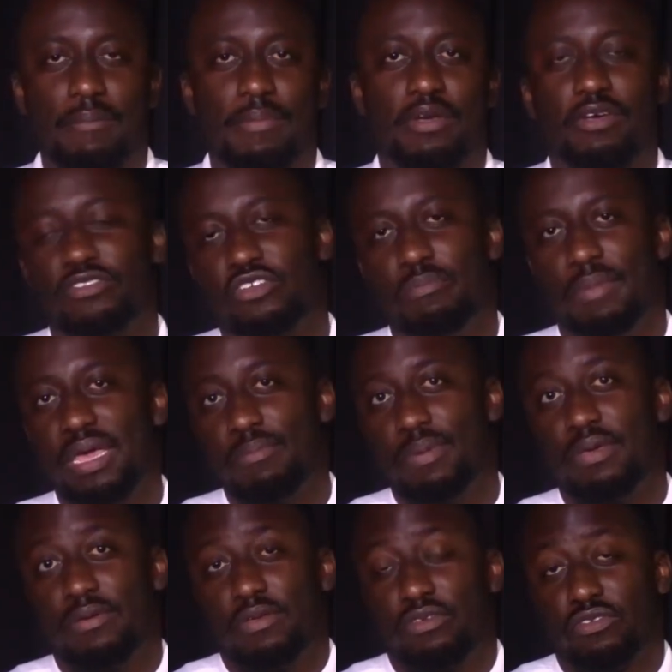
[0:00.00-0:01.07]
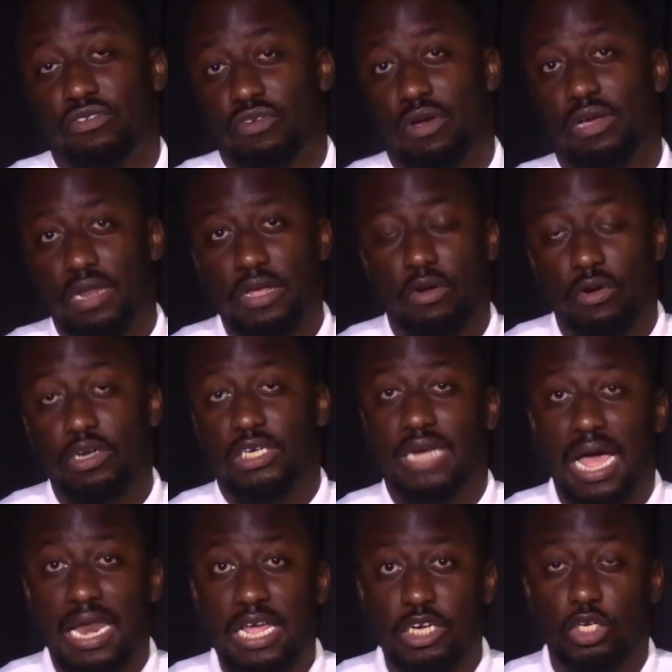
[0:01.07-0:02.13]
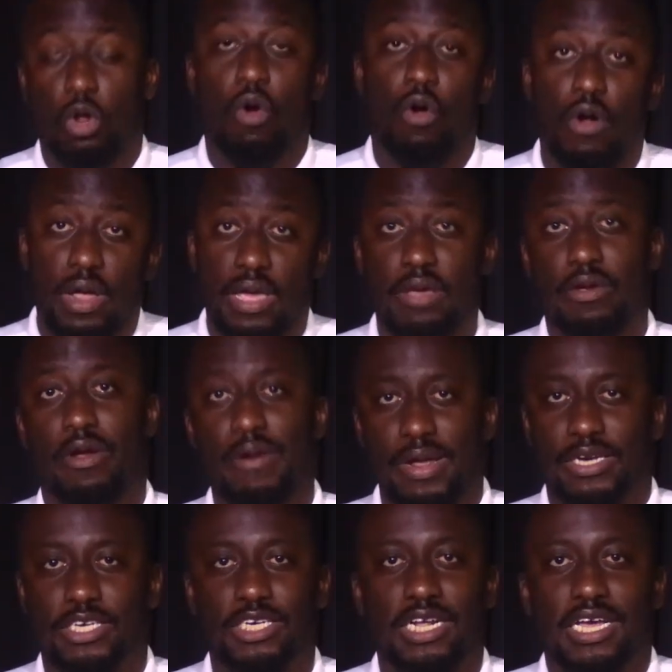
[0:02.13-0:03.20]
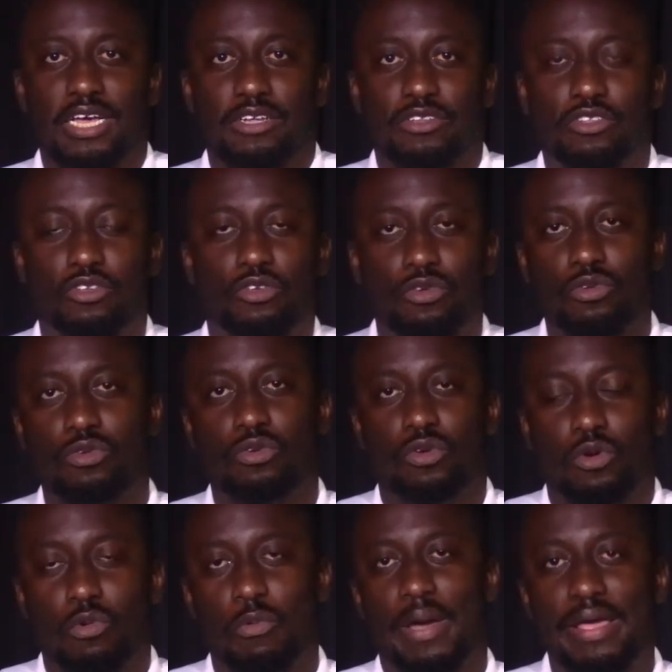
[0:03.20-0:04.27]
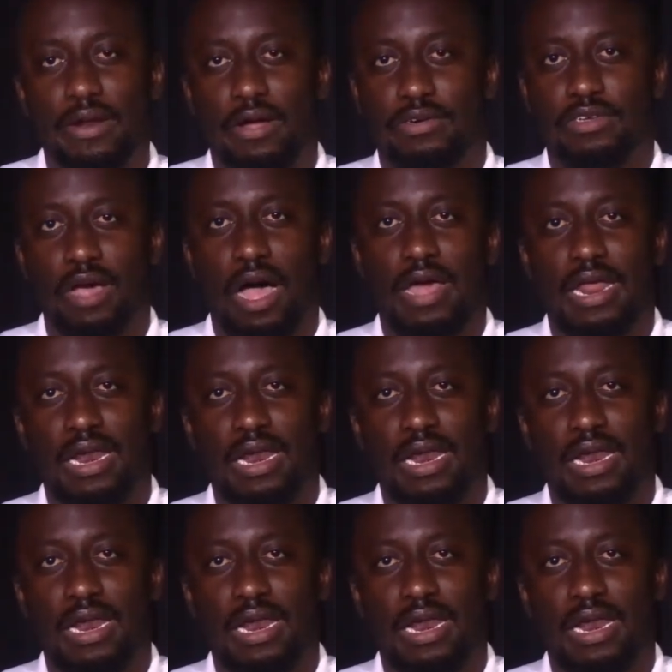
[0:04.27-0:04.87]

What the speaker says: Because you may be struggling or challenged or encouraged to wait on God.